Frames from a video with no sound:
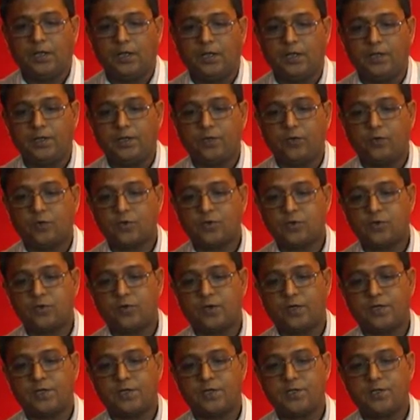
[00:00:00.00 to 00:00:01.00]
In
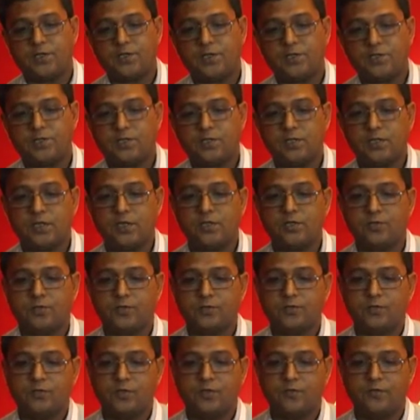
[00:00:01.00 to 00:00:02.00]
osteoarthritis, there is
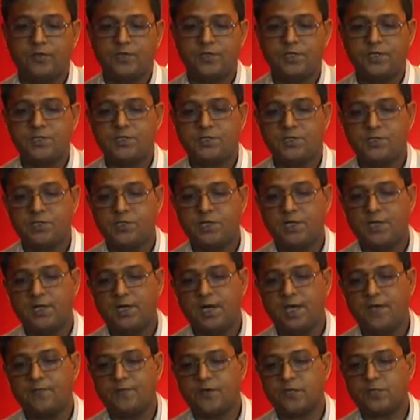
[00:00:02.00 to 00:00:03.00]
also evidence, real
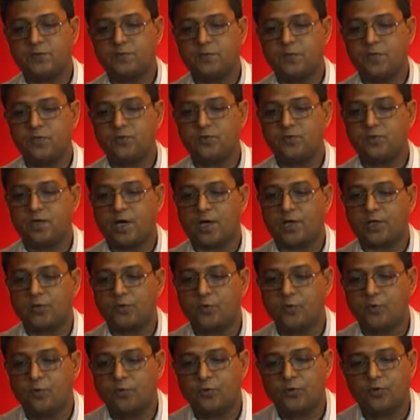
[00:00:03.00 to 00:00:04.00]
life experience with
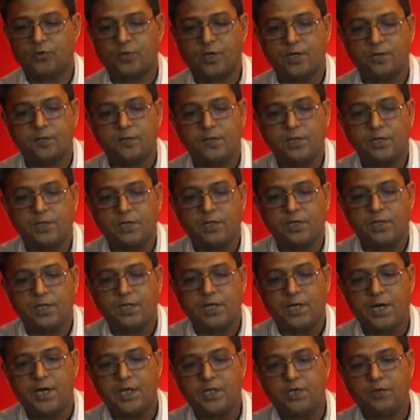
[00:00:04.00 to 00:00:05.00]
curcumin monotherapy.
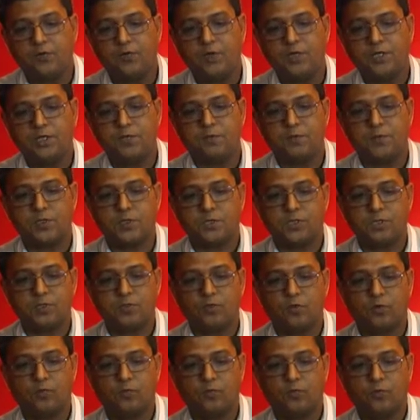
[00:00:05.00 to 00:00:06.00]
820
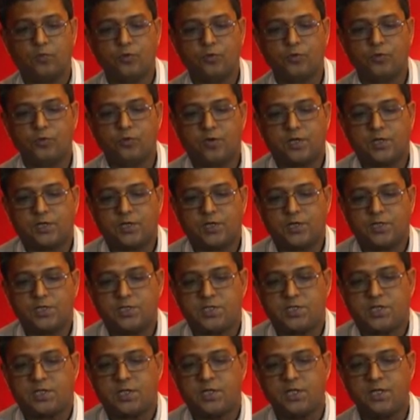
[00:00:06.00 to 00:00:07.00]
patients of
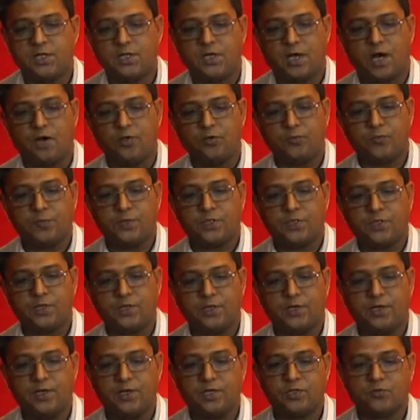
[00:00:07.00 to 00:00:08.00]
osteoarthritis attending
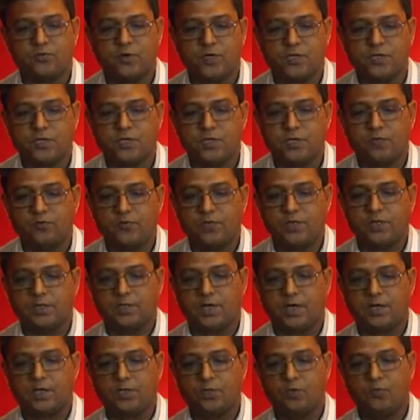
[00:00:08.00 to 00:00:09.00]
outpatient clinics were treated with
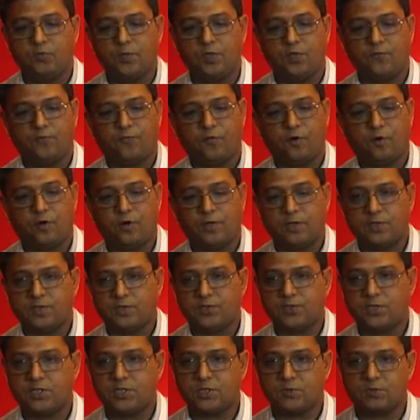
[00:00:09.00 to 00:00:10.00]
curcumin for
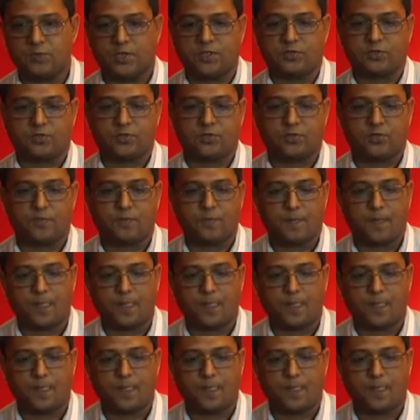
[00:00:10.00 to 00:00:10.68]
6 months.